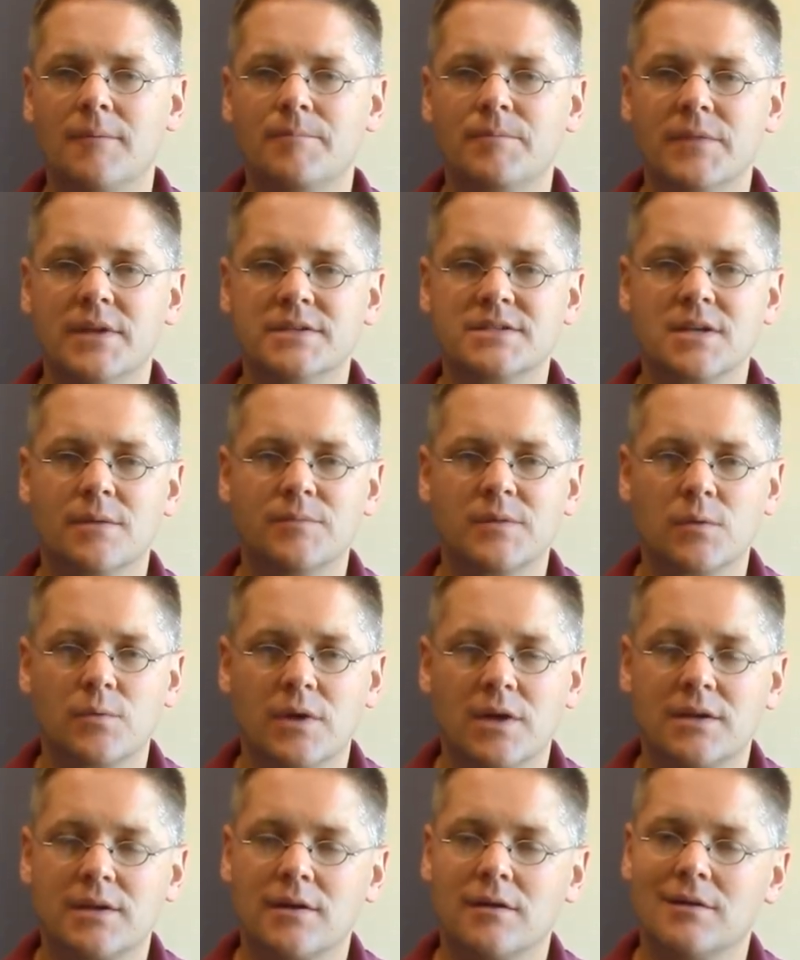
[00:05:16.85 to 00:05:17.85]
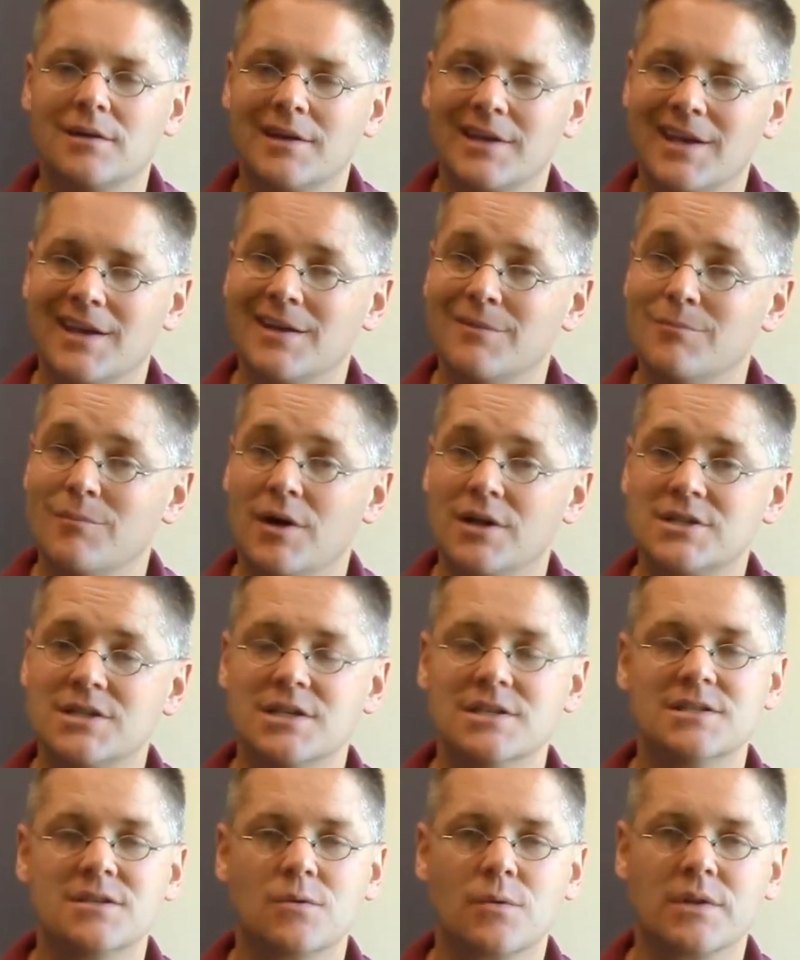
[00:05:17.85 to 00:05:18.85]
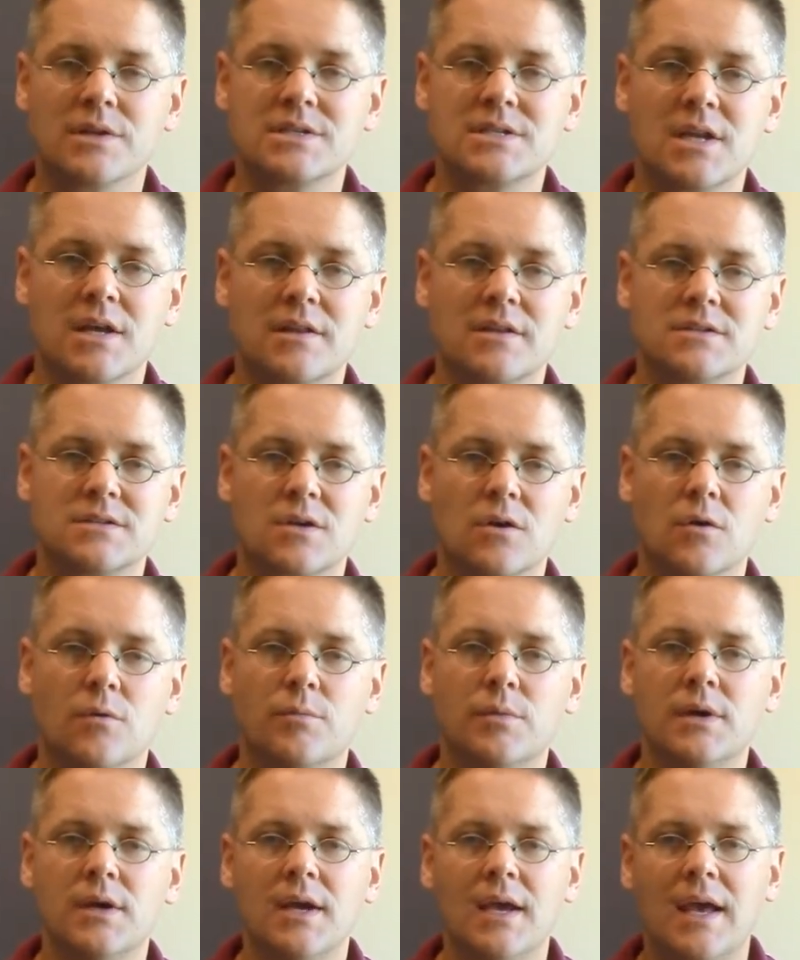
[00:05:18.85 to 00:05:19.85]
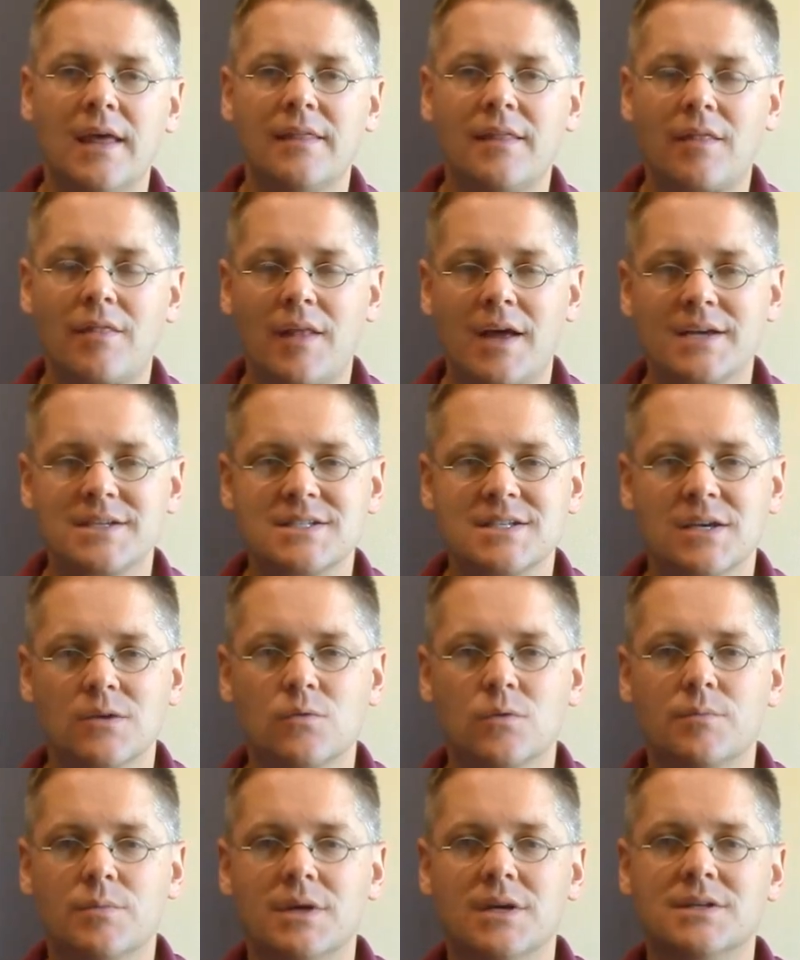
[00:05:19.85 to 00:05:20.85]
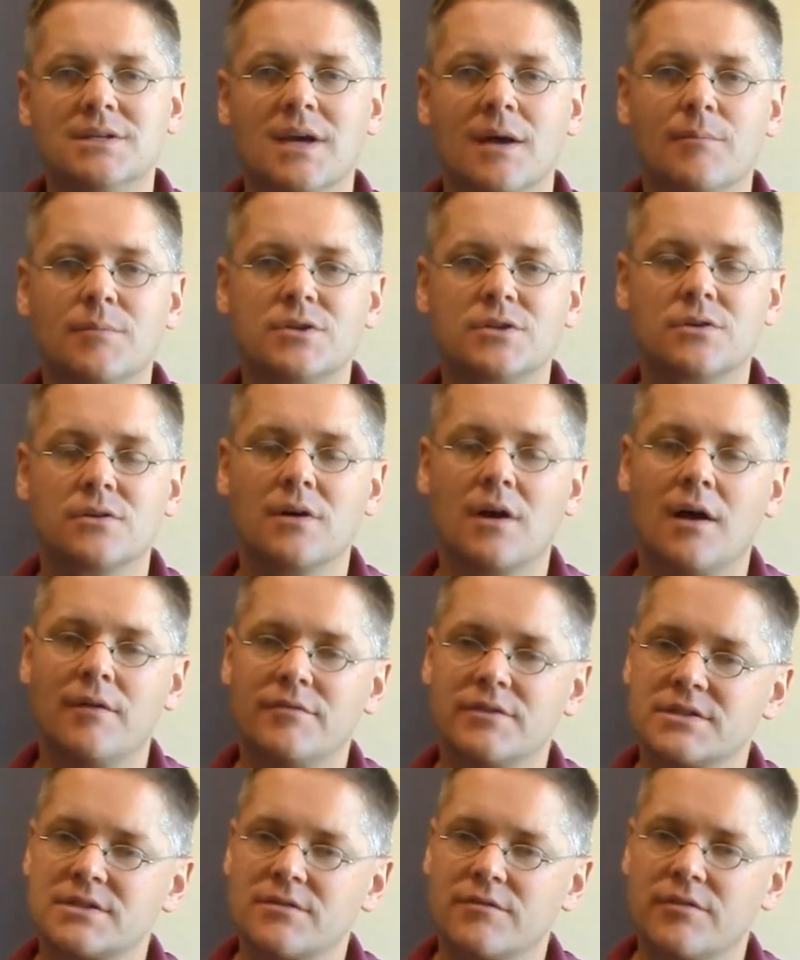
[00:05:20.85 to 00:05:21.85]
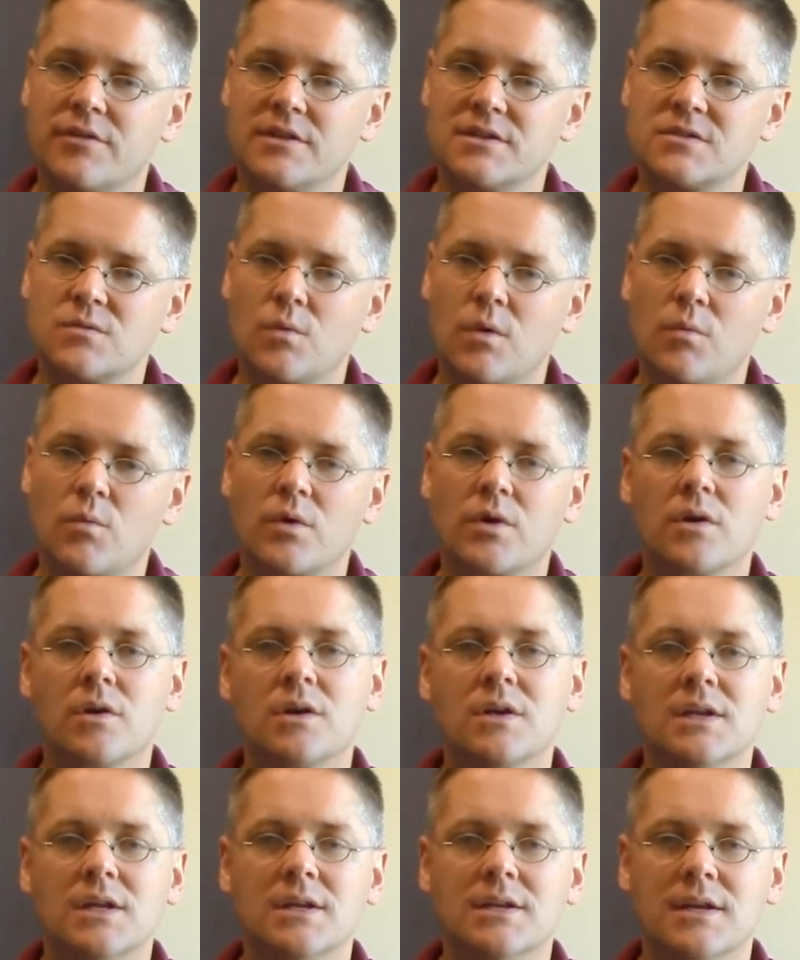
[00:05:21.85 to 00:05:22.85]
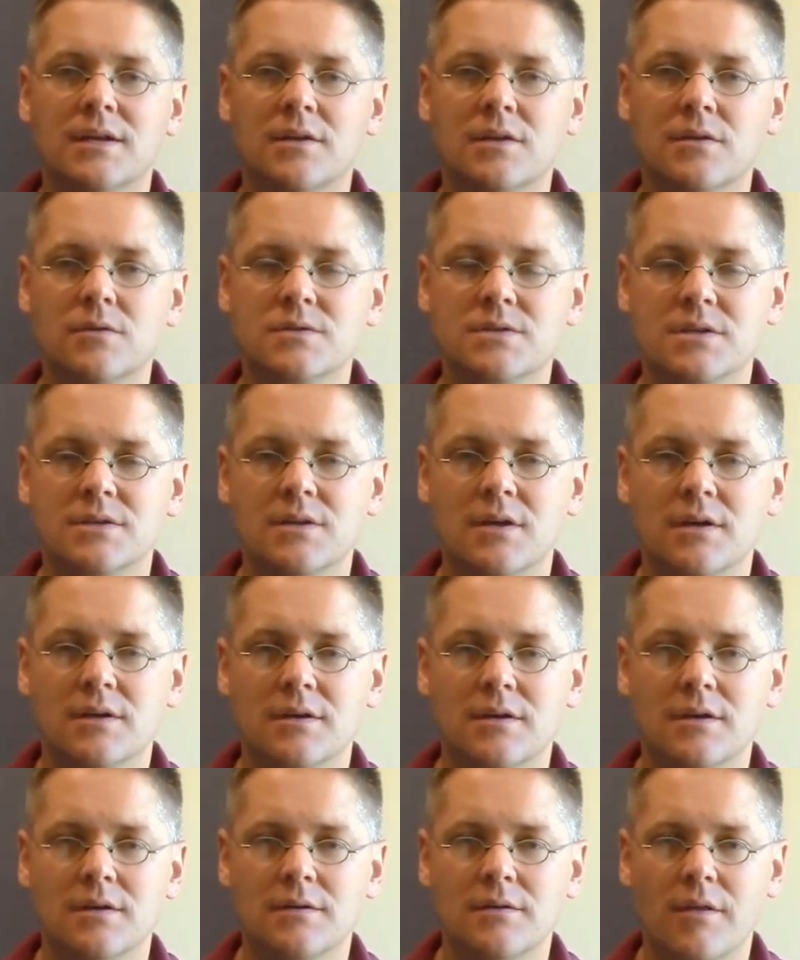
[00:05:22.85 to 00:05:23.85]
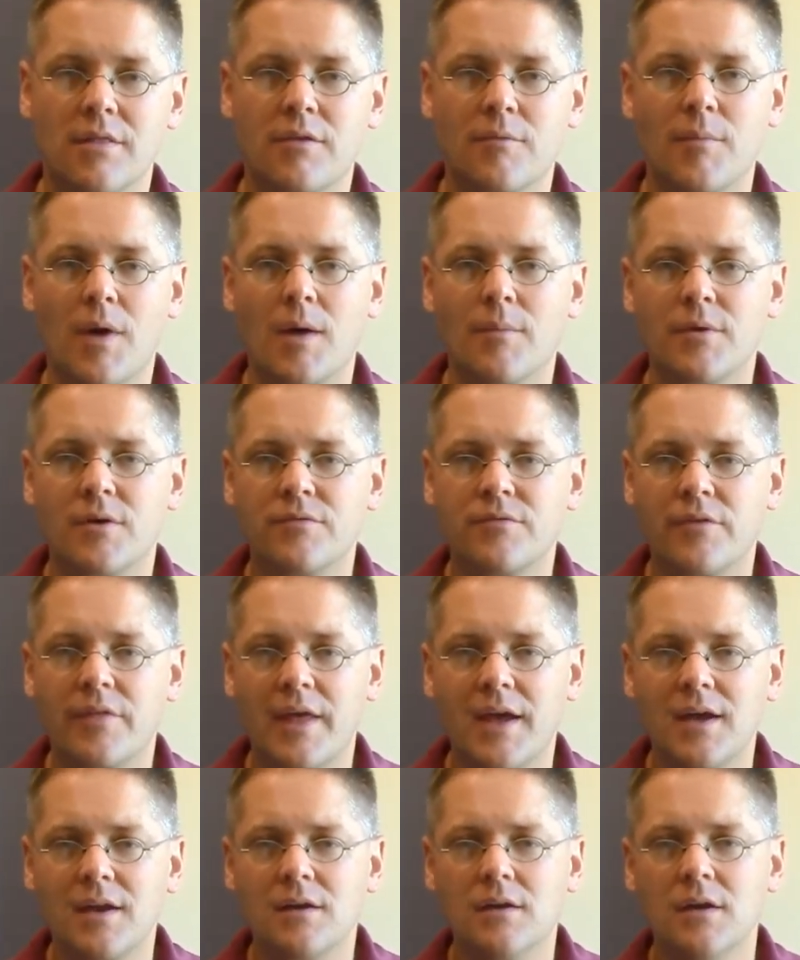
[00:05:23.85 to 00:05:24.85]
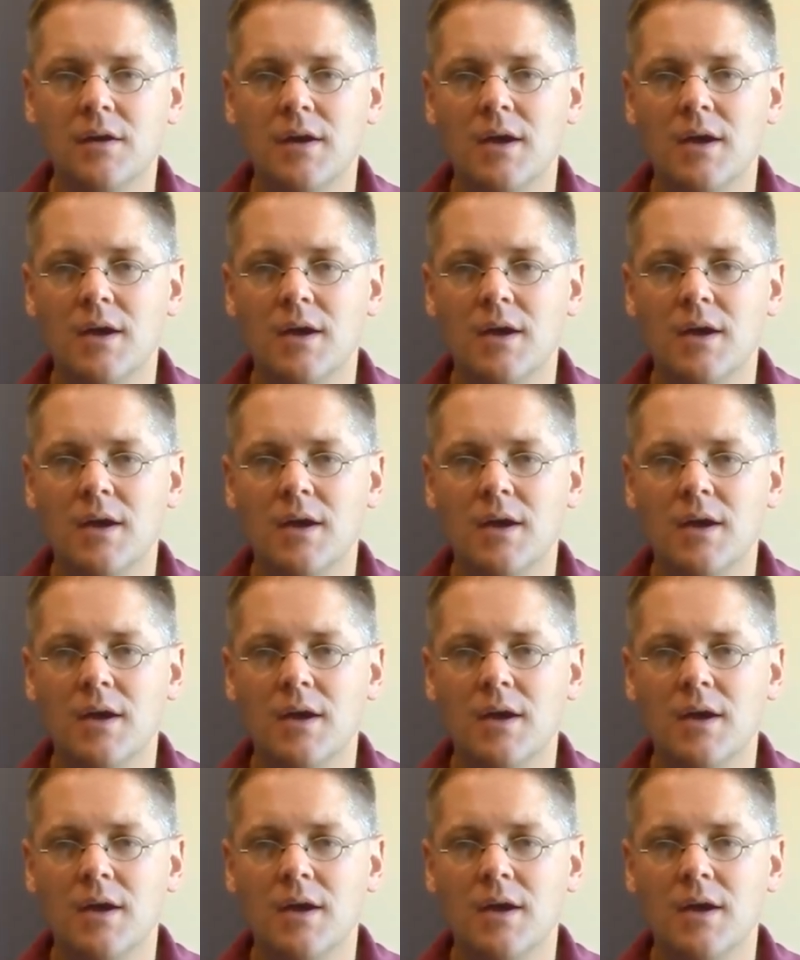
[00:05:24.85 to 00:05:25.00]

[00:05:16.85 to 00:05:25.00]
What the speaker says: Is something we can tell. Again, much easier with a stethoscope. And then the last thing would be a temperature. Obviously for this one, we're going to need to use a thermometer for that.